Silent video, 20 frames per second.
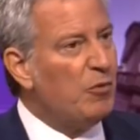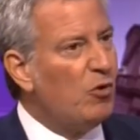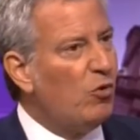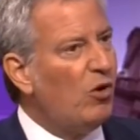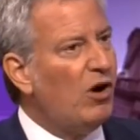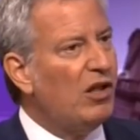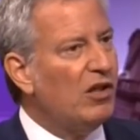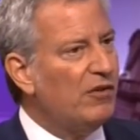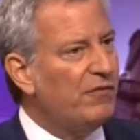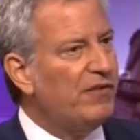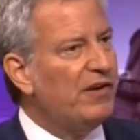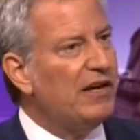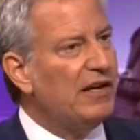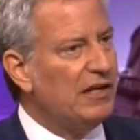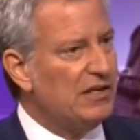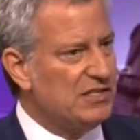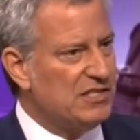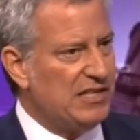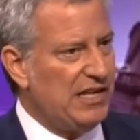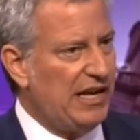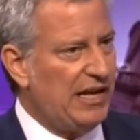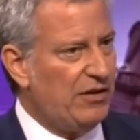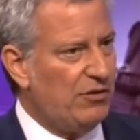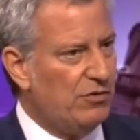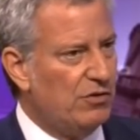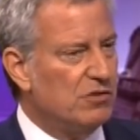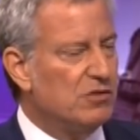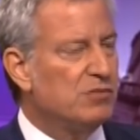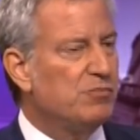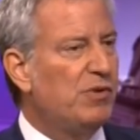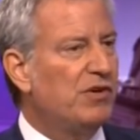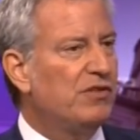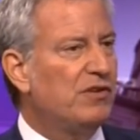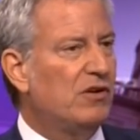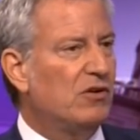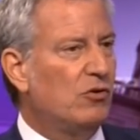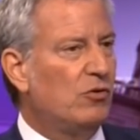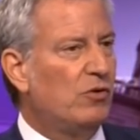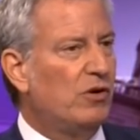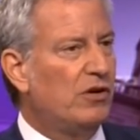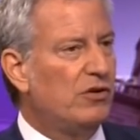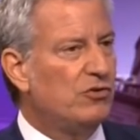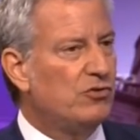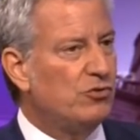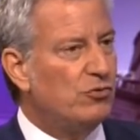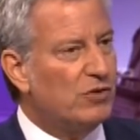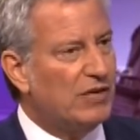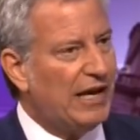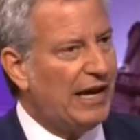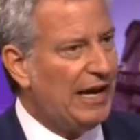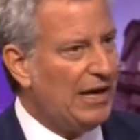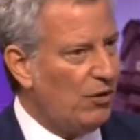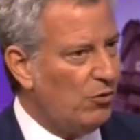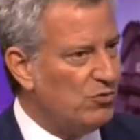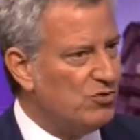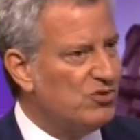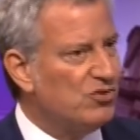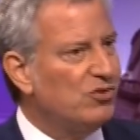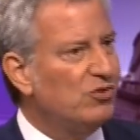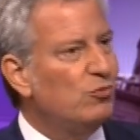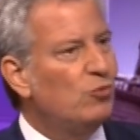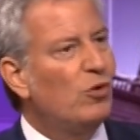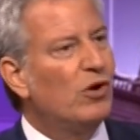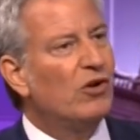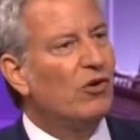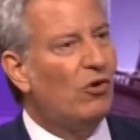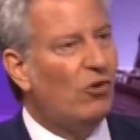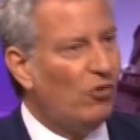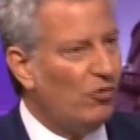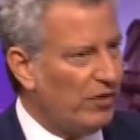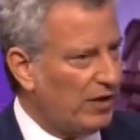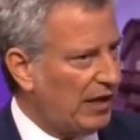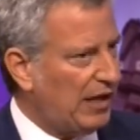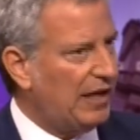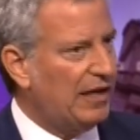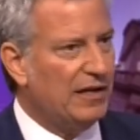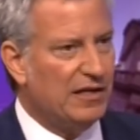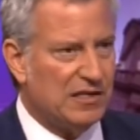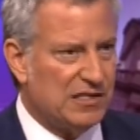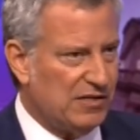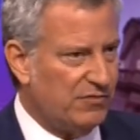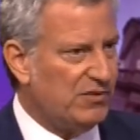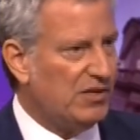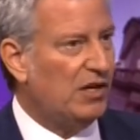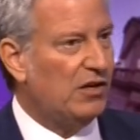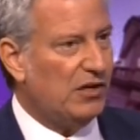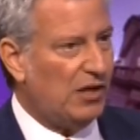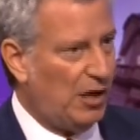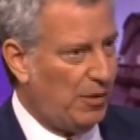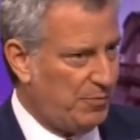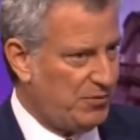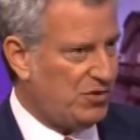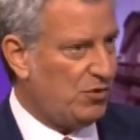qualifying standards, but they're going to count what all the candidates have done up